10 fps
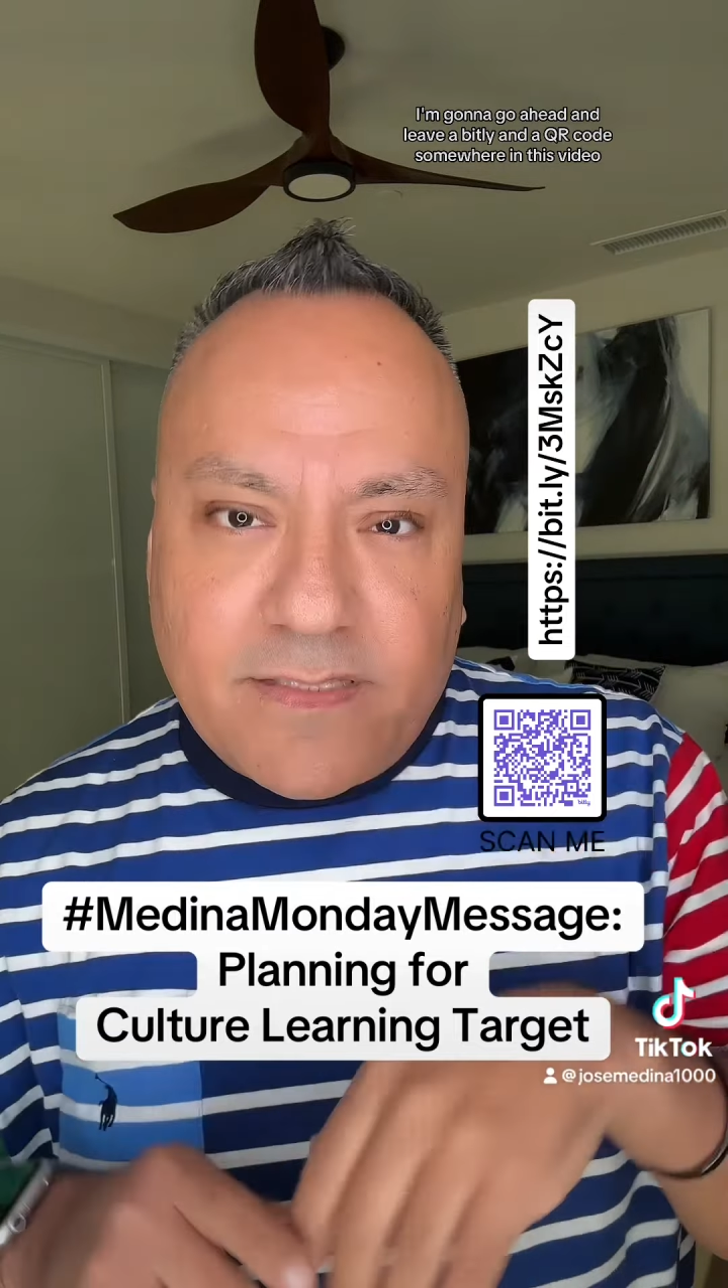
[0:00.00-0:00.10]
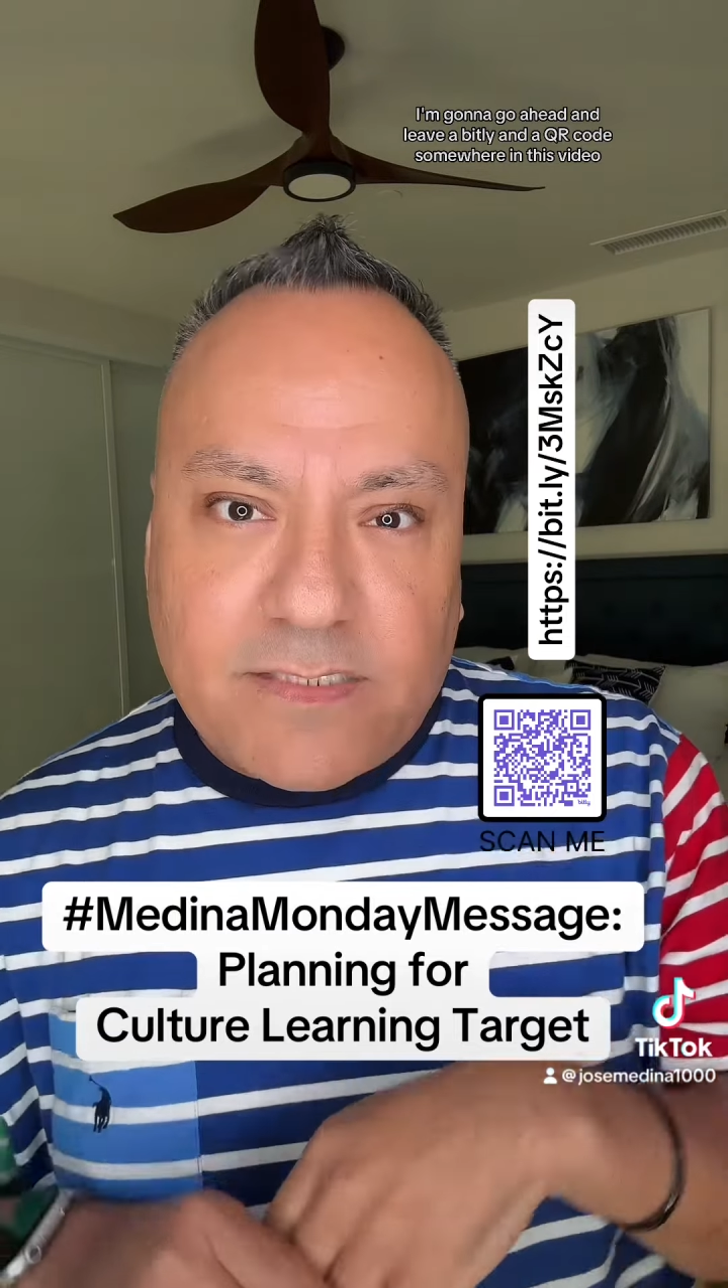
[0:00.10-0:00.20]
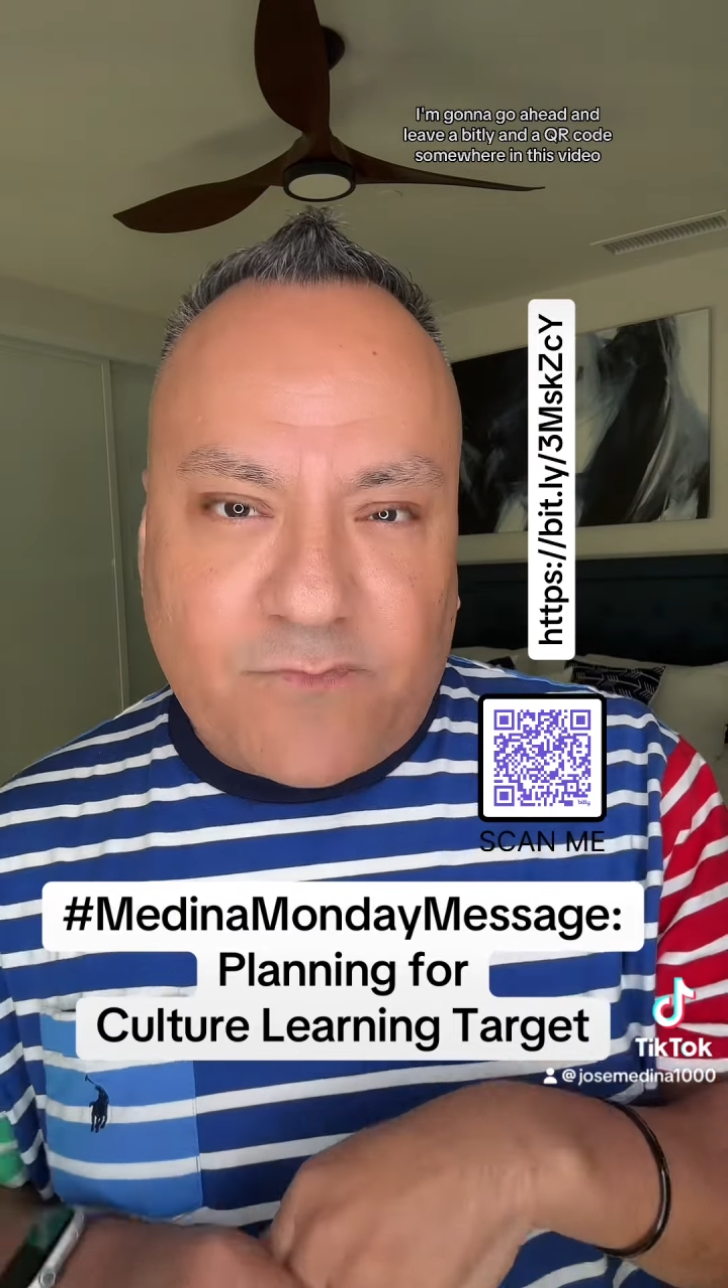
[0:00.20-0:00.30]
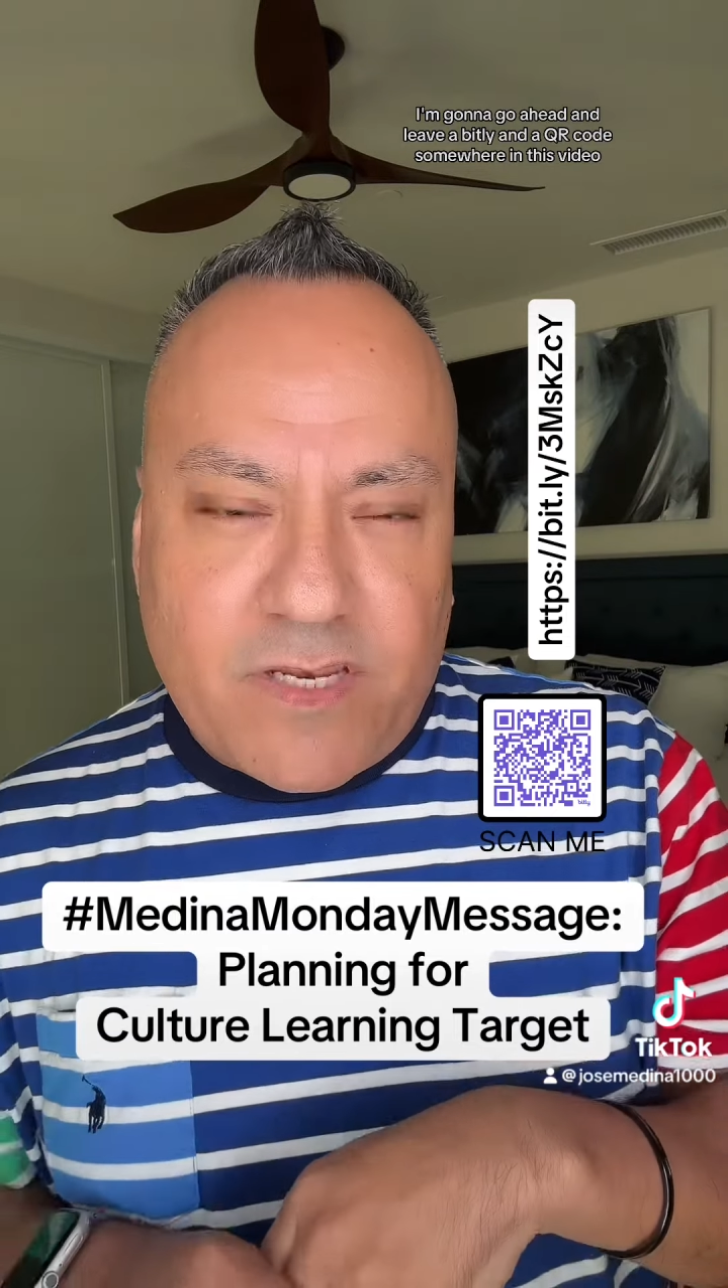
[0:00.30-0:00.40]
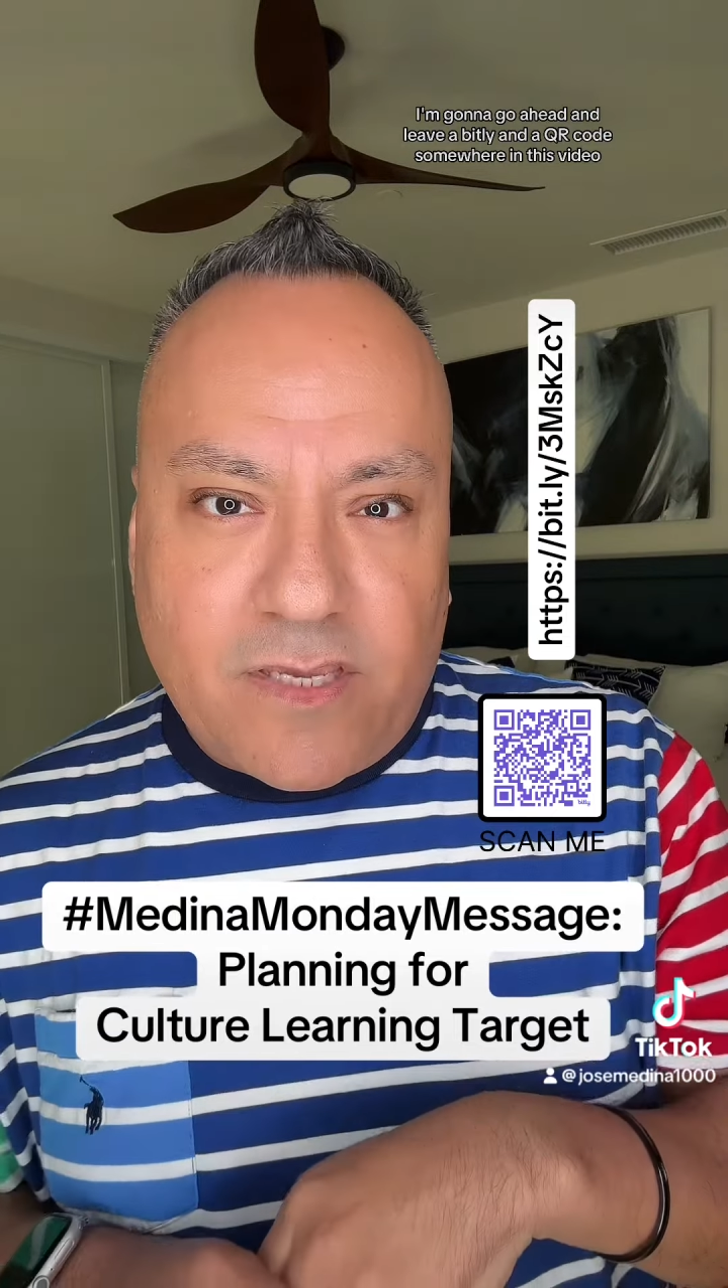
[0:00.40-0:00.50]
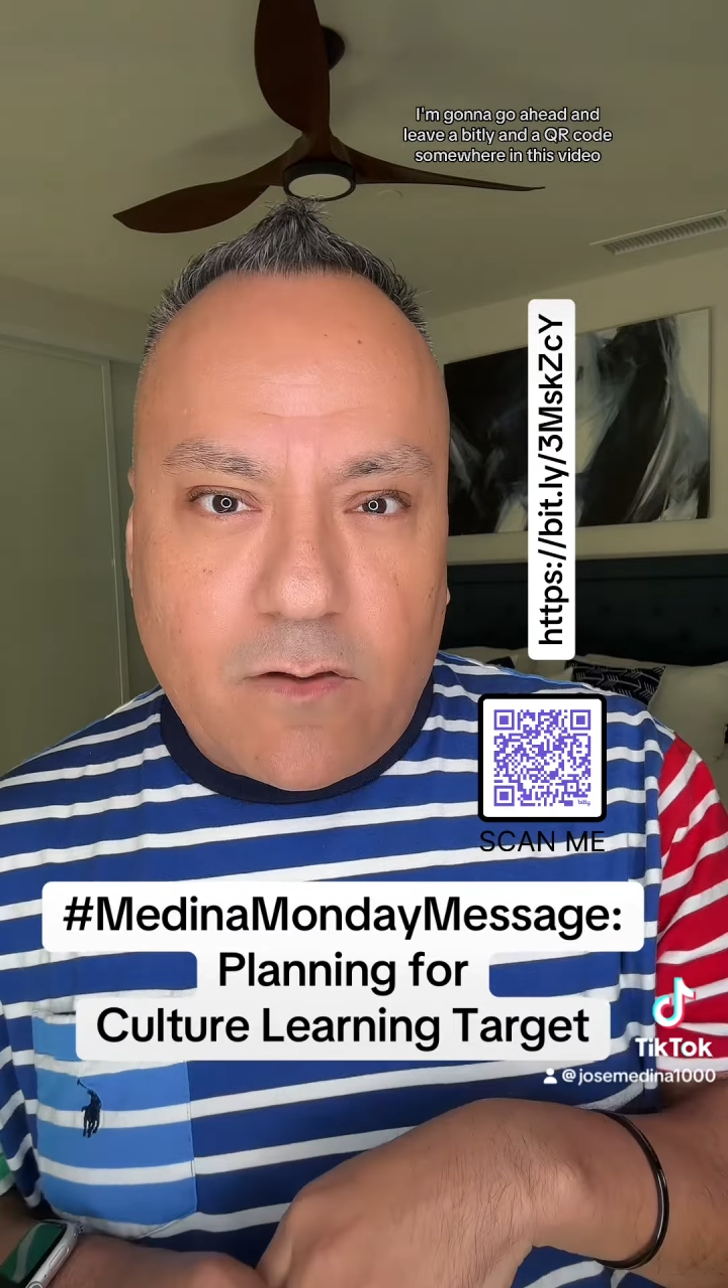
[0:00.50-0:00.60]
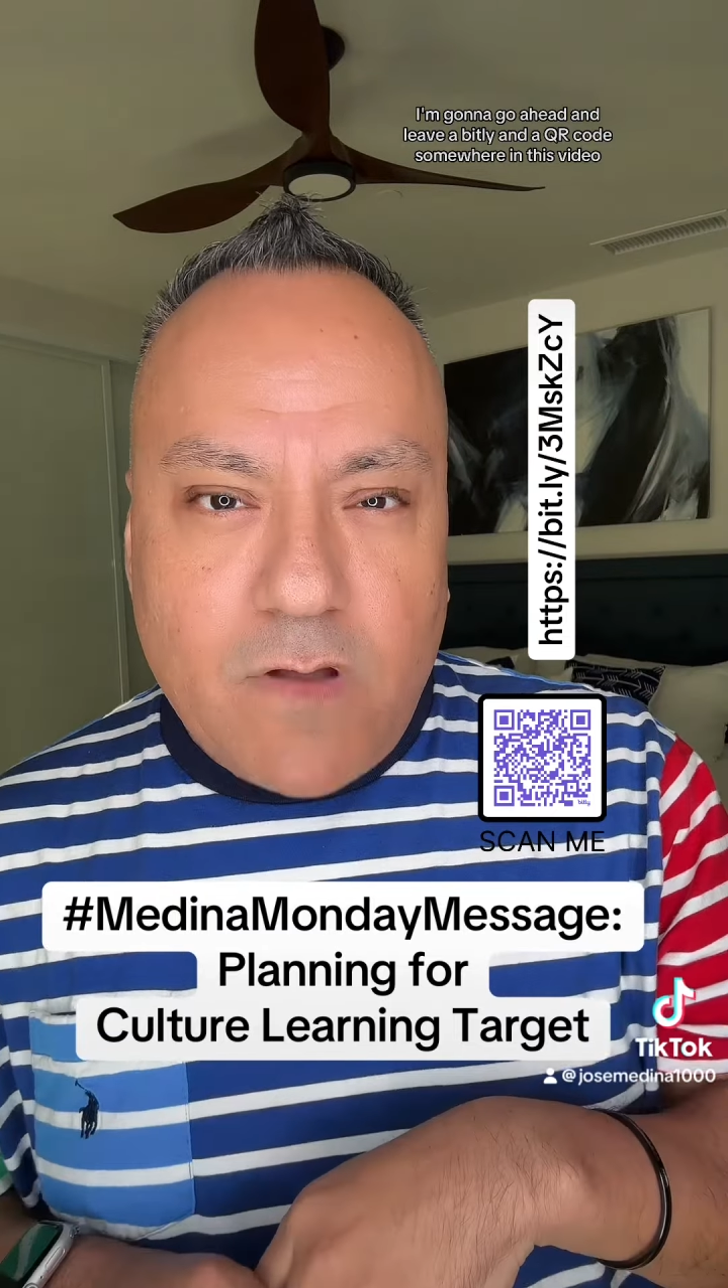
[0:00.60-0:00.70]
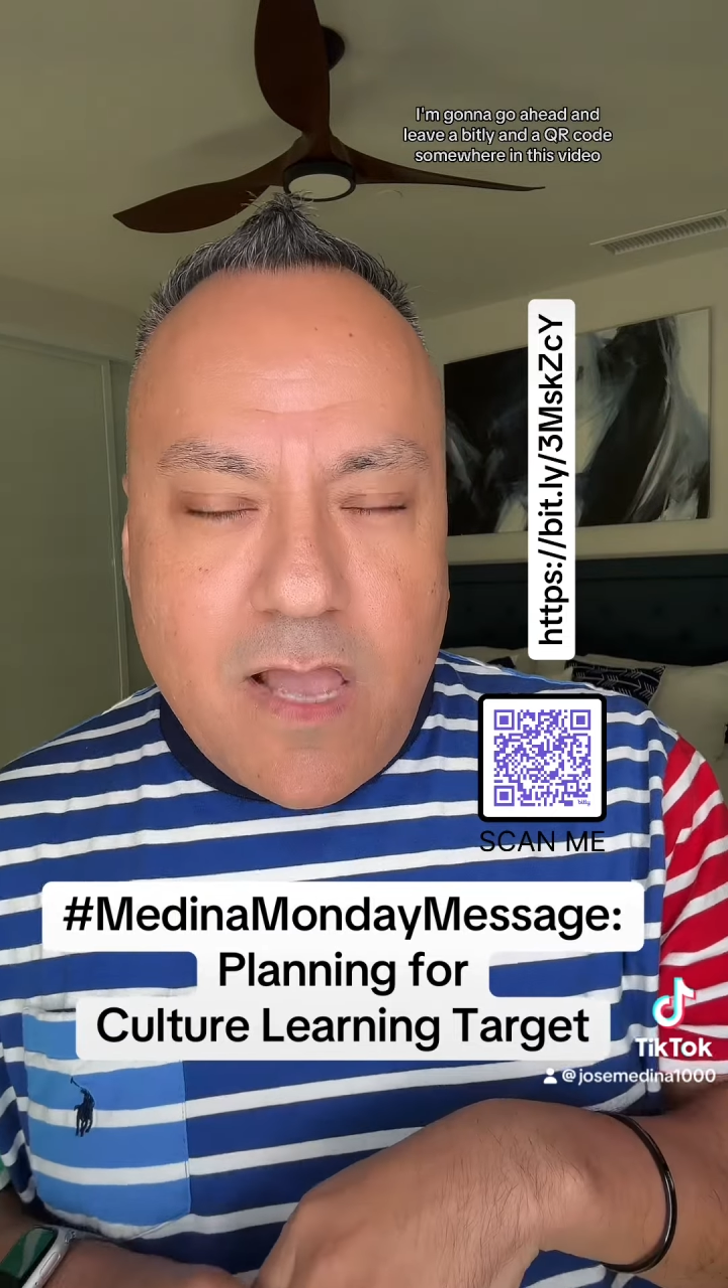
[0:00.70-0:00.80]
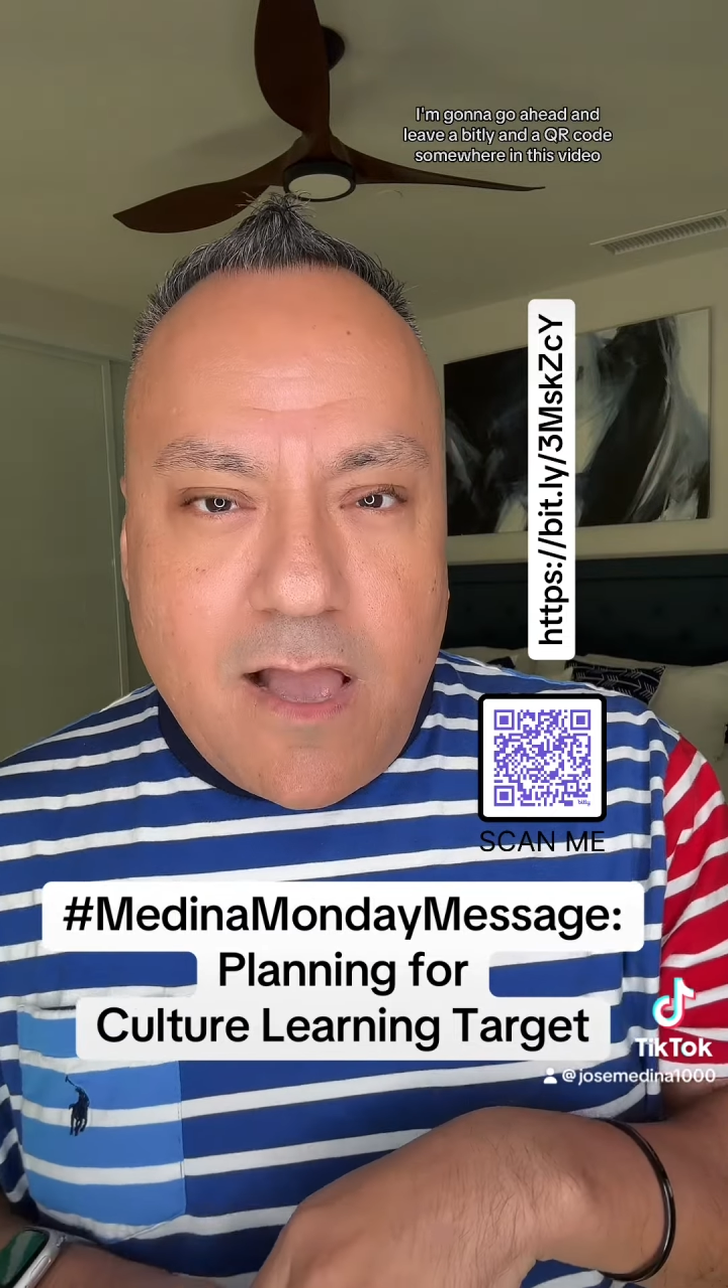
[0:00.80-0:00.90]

this video.